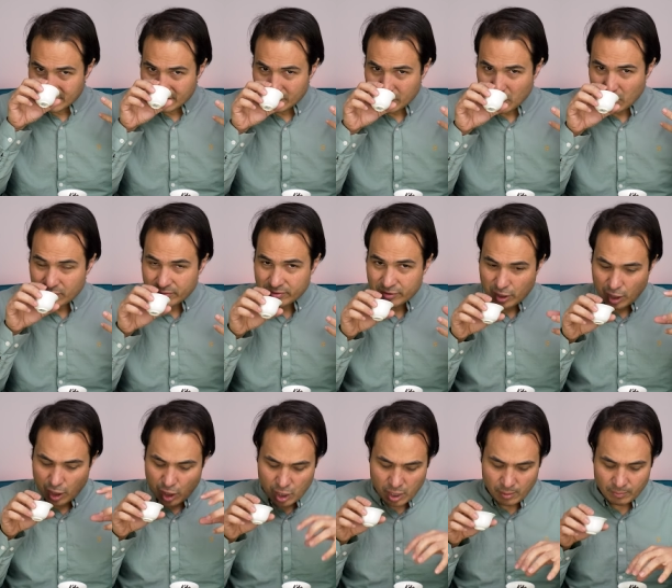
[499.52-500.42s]
the, the
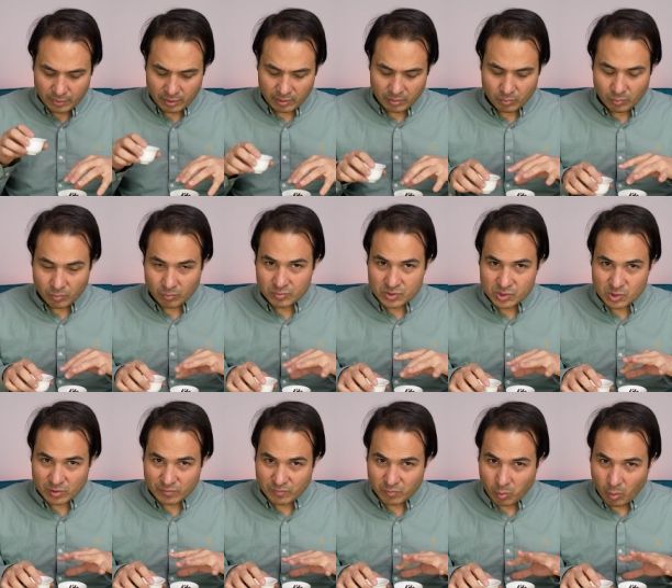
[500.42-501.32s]
herbal
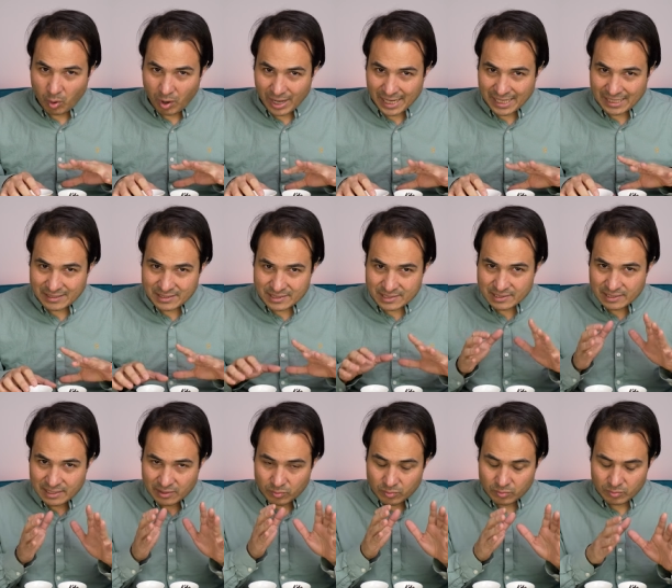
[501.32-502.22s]
sort of wines
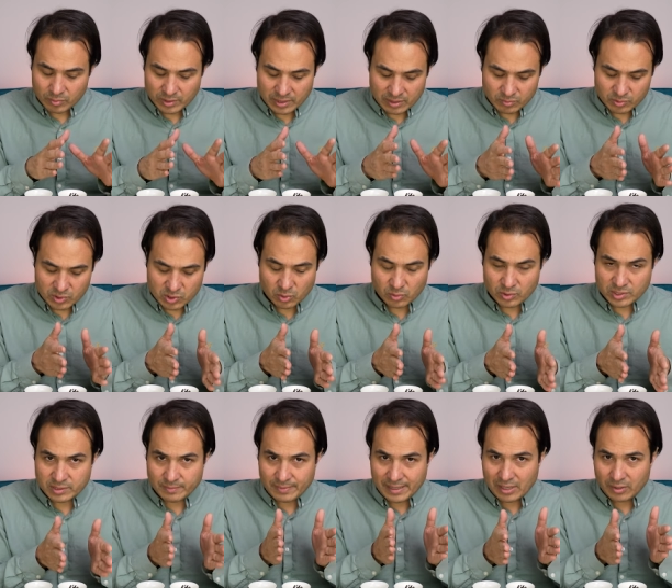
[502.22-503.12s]
that we
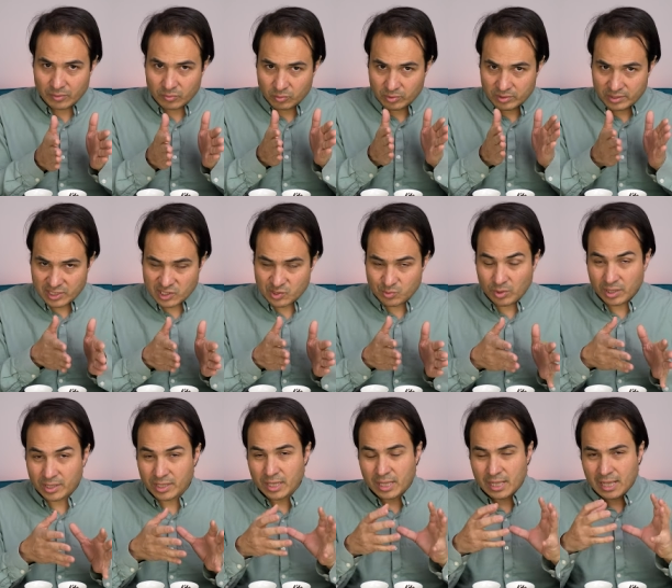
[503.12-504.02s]
talked about with this
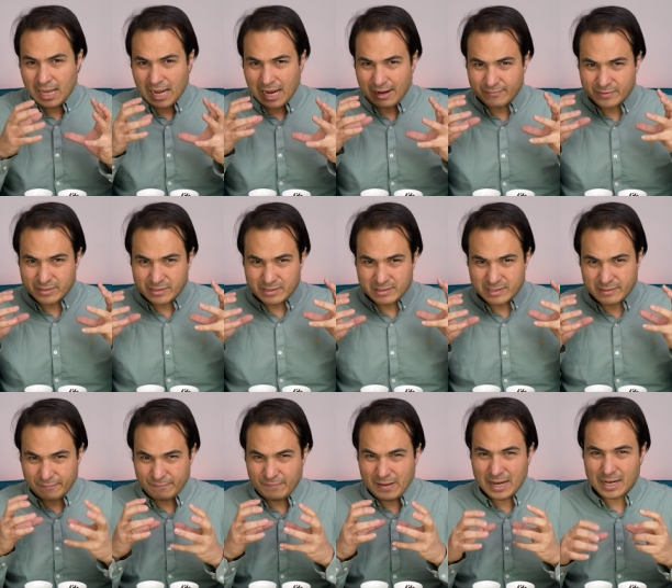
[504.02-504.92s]
one have
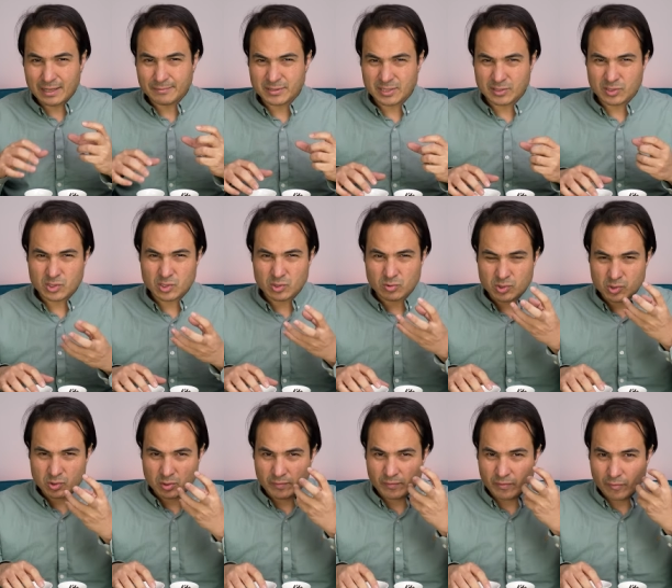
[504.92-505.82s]
developed into
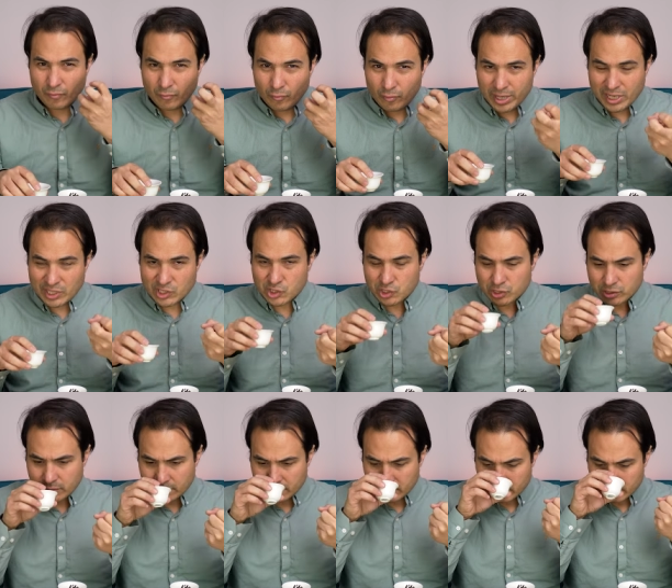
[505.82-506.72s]
sort of a
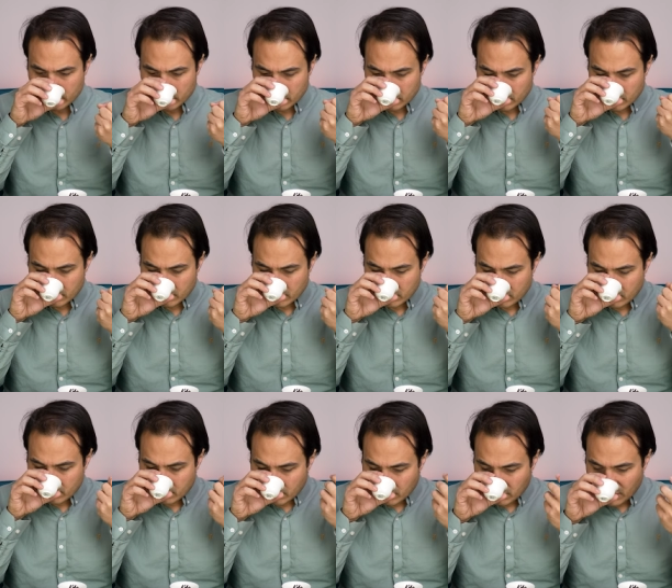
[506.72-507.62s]
rich
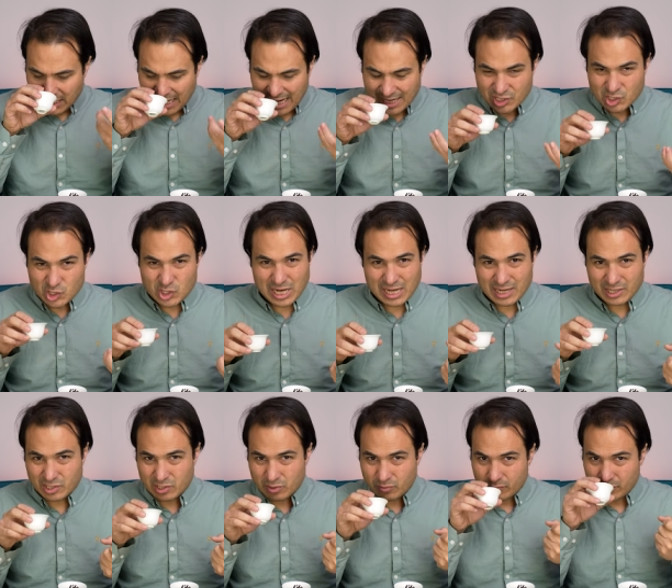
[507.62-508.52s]

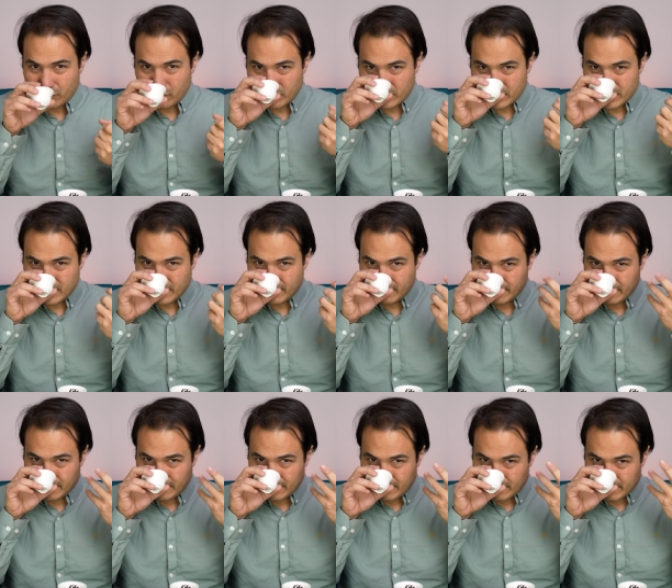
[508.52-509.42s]
angelica root,
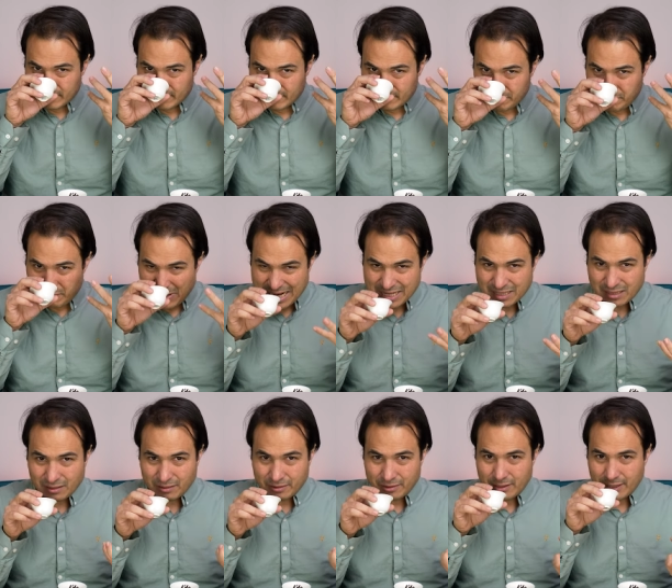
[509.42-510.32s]

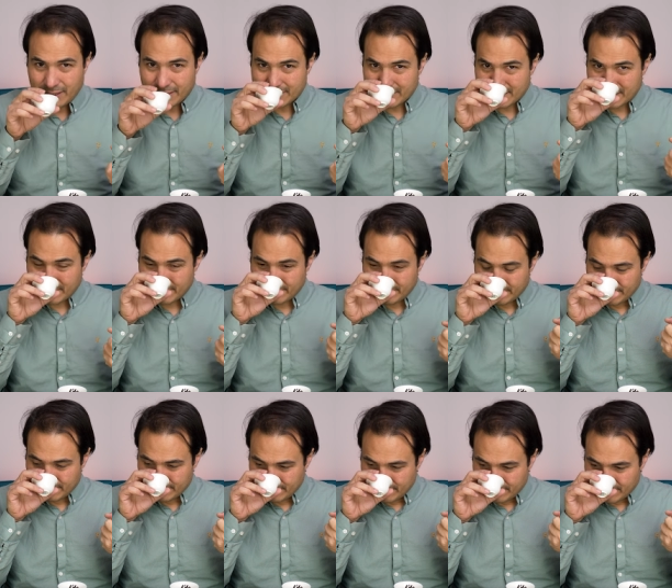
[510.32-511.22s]
betel nut
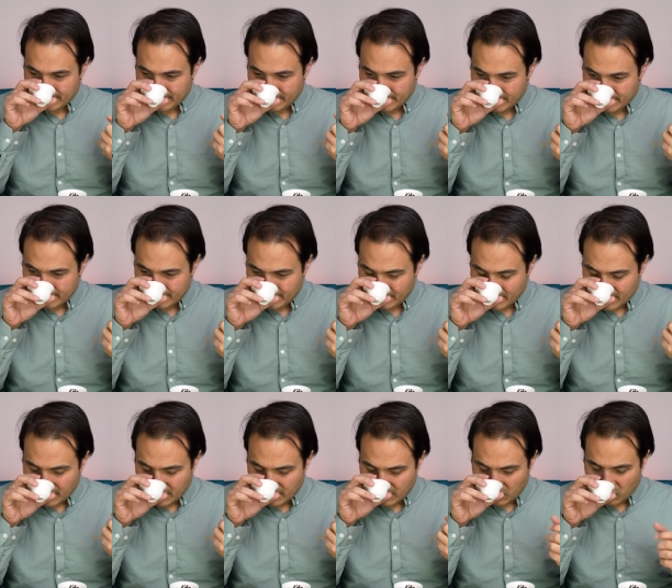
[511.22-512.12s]

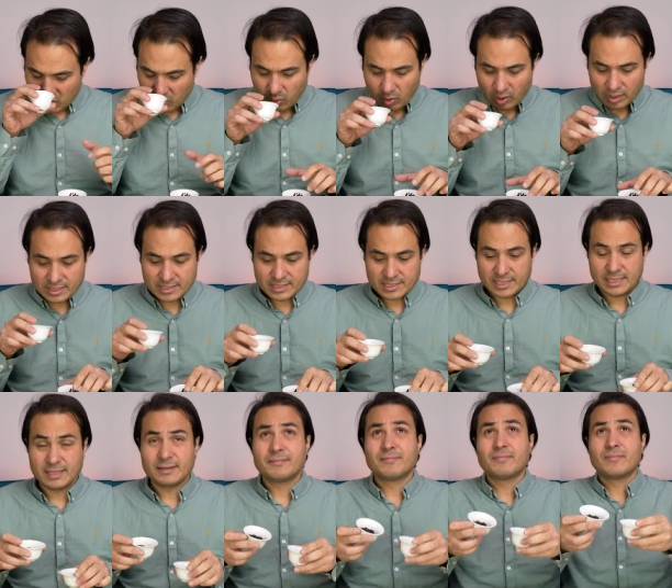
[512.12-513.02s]

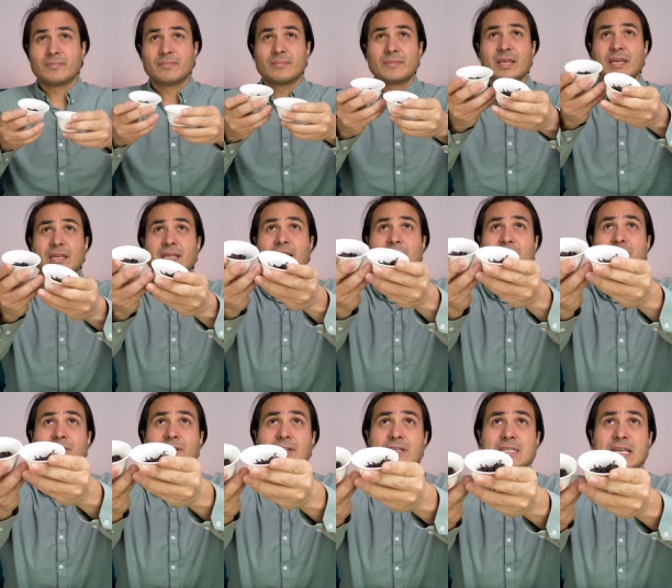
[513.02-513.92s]
quality. Again, you can